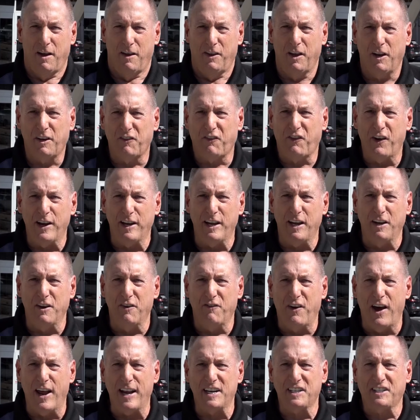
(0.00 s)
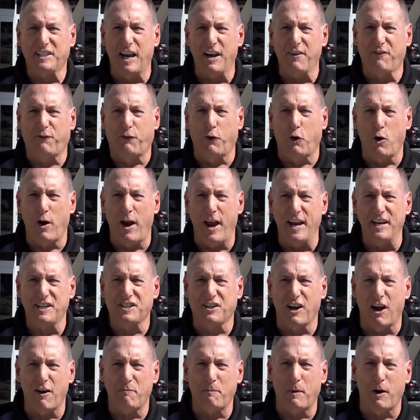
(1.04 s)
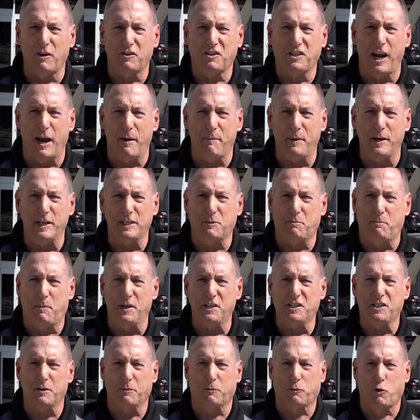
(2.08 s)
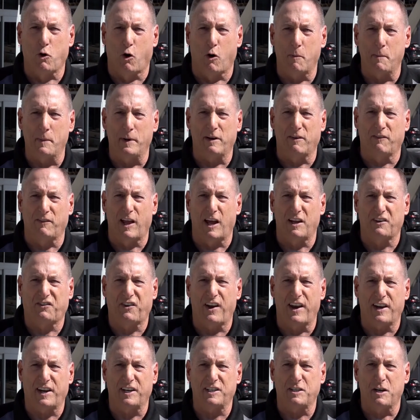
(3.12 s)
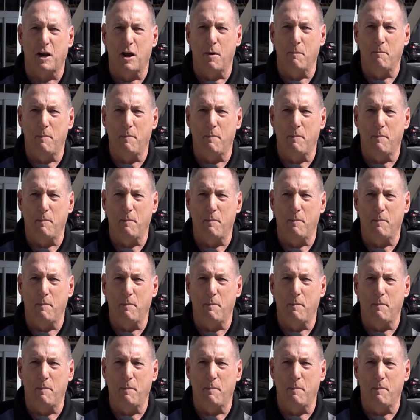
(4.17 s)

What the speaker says: The defending Nevada State 4A softball champions, Bishop Gorman of Las Vegas,